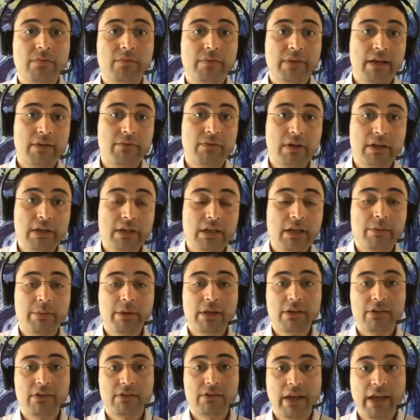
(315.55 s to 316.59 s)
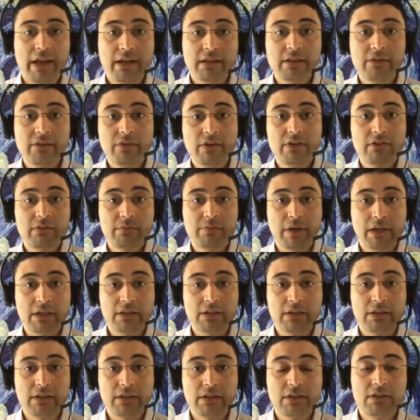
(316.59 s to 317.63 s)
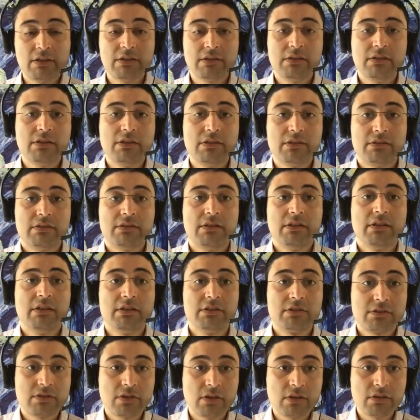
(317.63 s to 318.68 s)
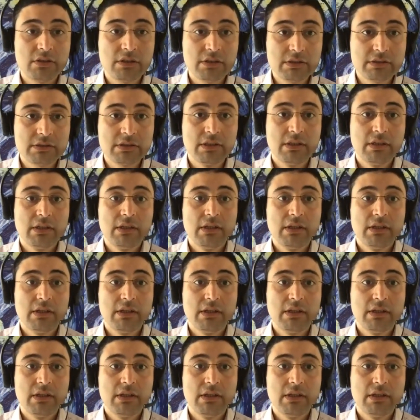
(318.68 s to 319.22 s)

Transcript: We have academics, activists, practitioners, scholars,